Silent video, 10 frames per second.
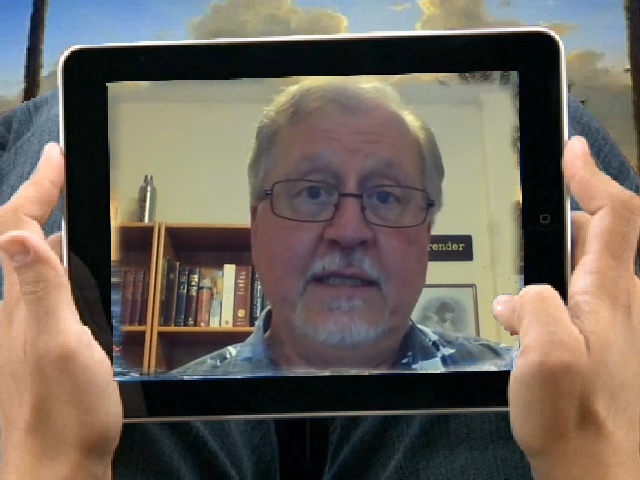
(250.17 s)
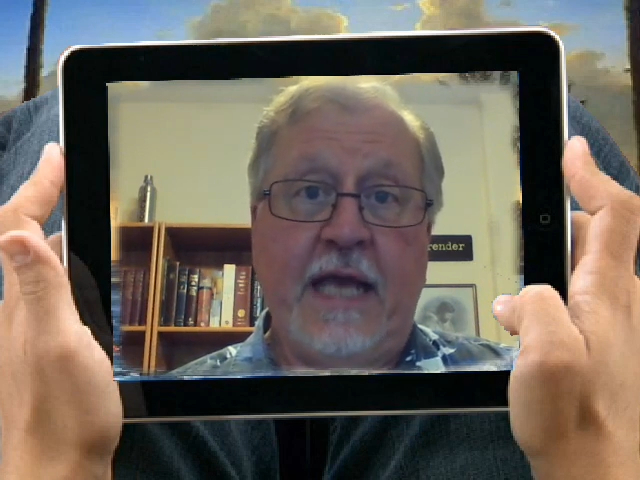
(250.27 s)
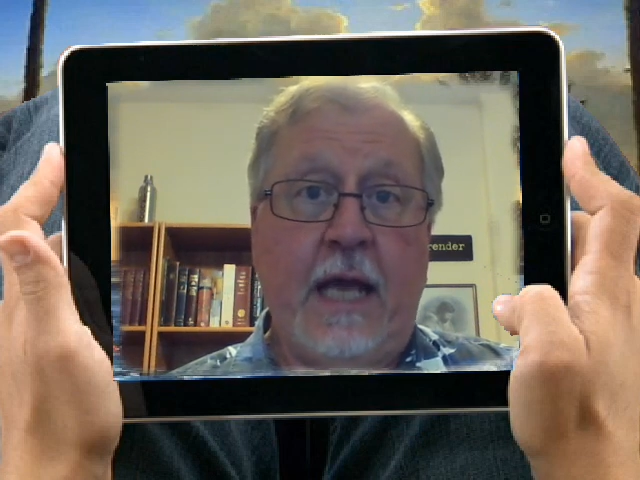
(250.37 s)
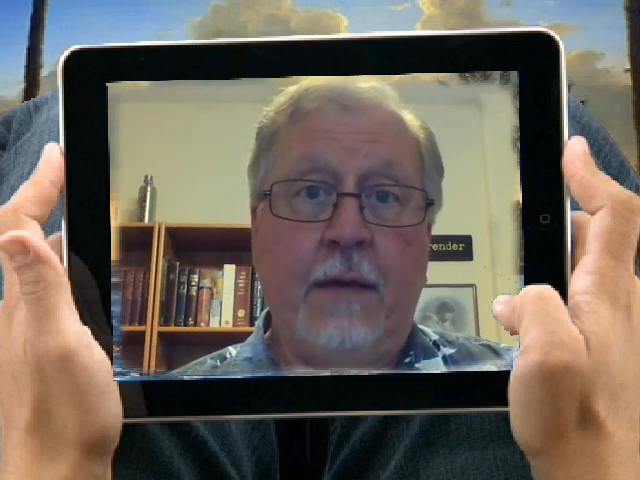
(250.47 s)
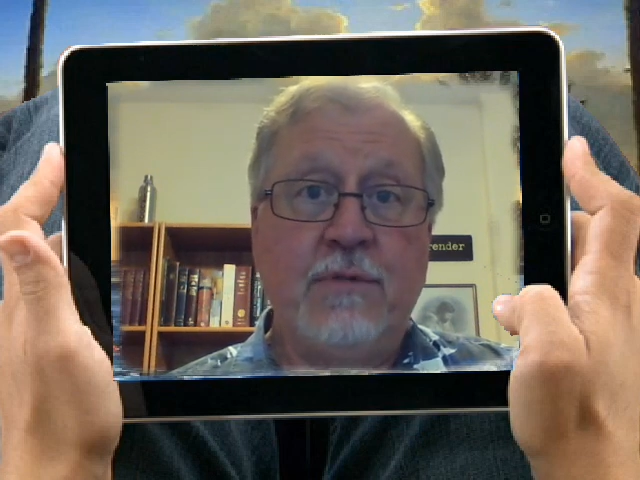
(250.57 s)

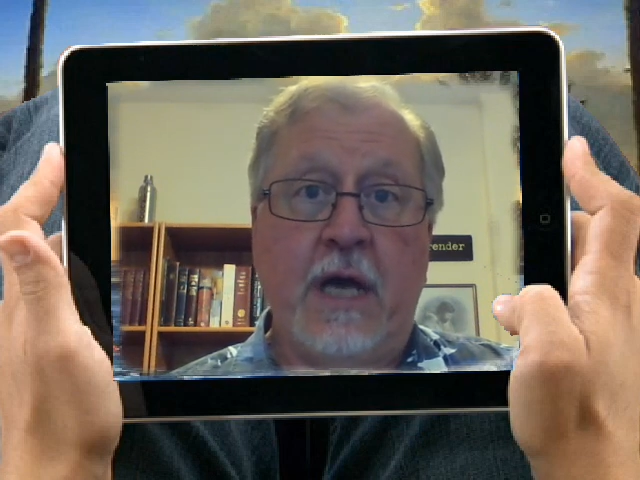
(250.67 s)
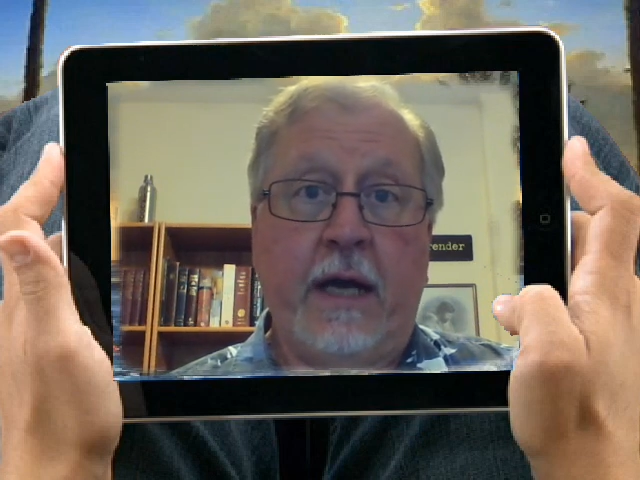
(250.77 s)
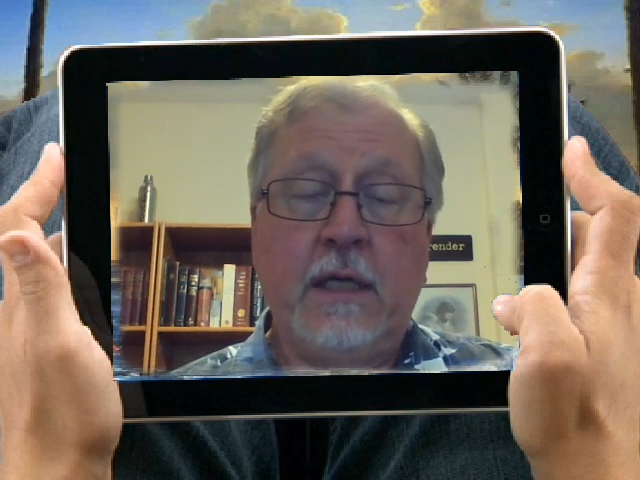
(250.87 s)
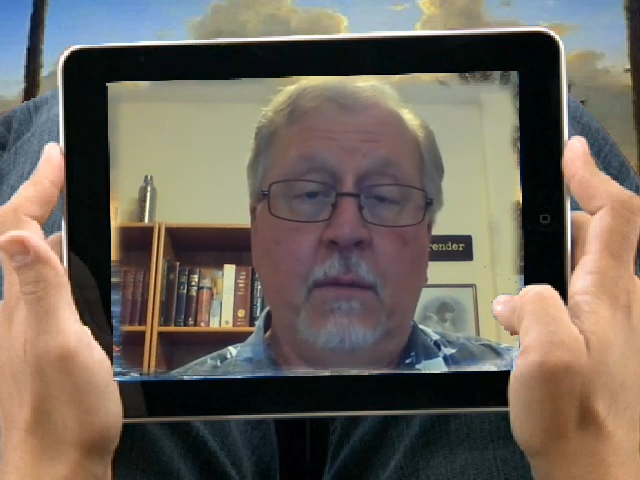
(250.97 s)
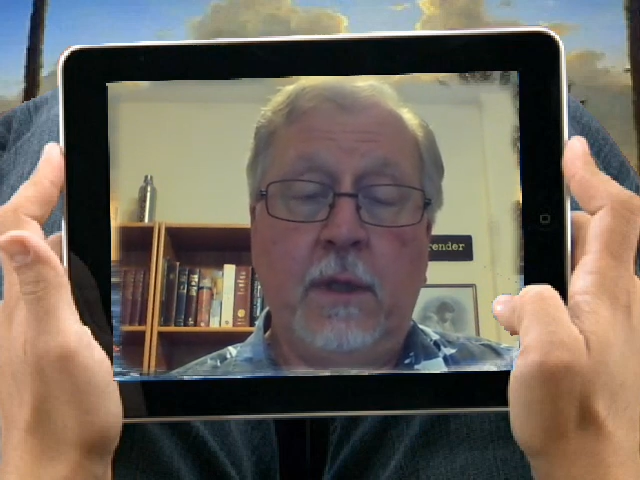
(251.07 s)
exam
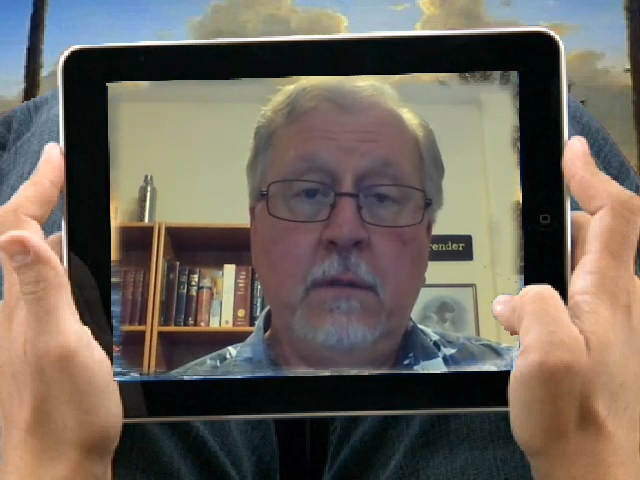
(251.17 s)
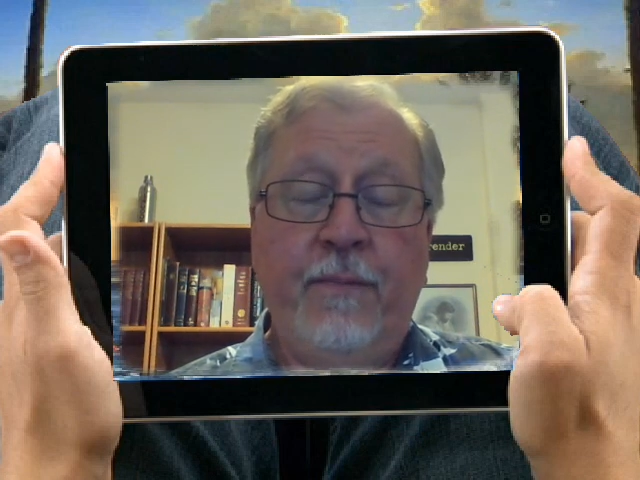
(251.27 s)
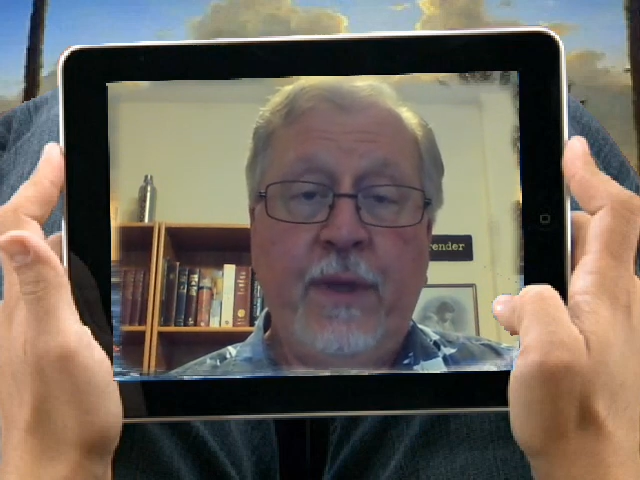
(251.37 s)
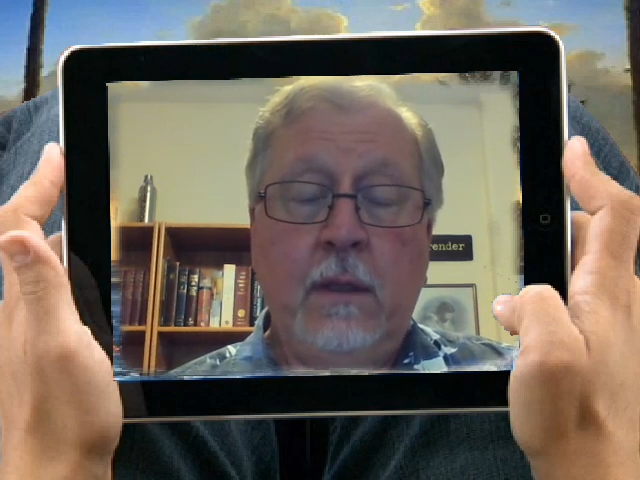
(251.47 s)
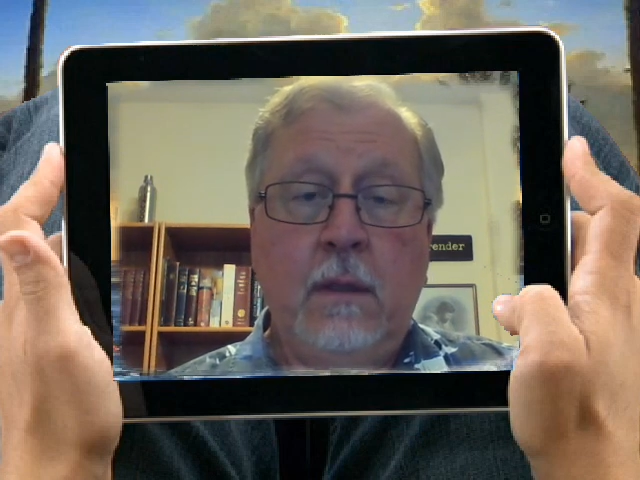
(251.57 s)

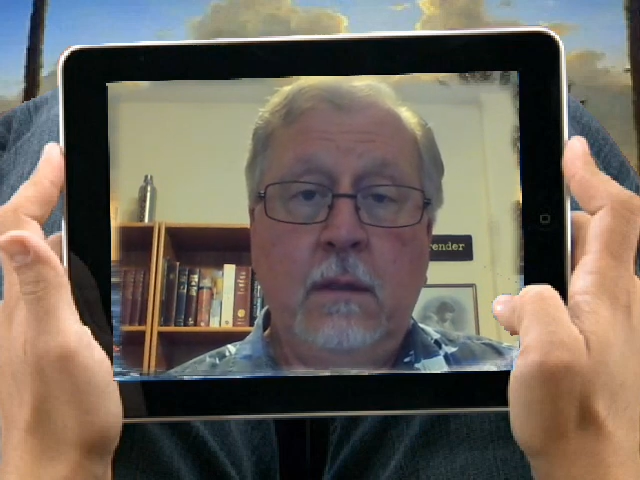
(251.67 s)
document